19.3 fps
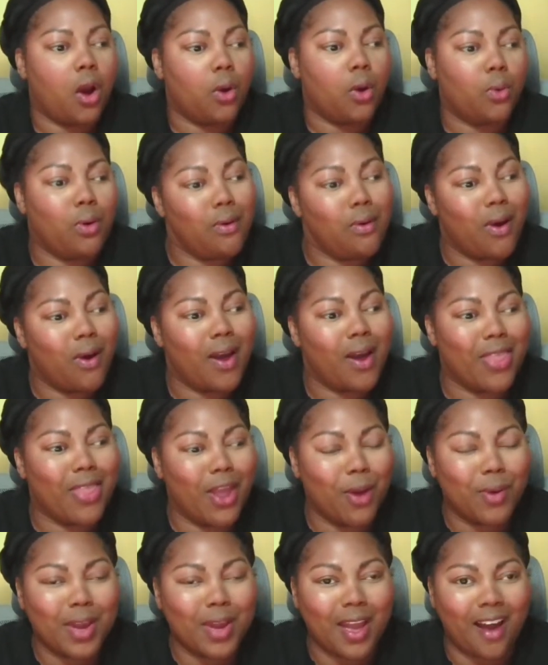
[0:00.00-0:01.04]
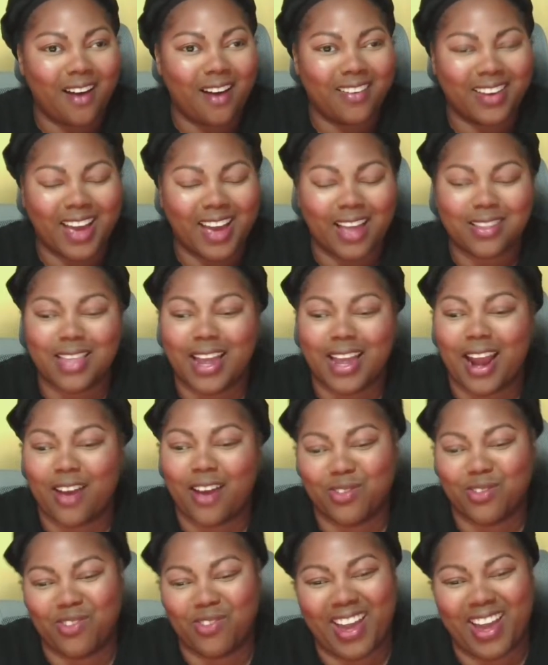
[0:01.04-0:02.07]
Whew, there we go. Got that
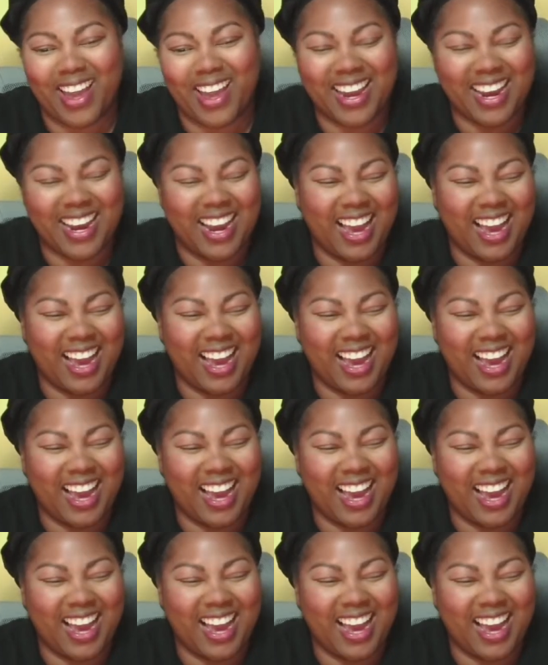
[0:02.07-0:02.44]
out the way.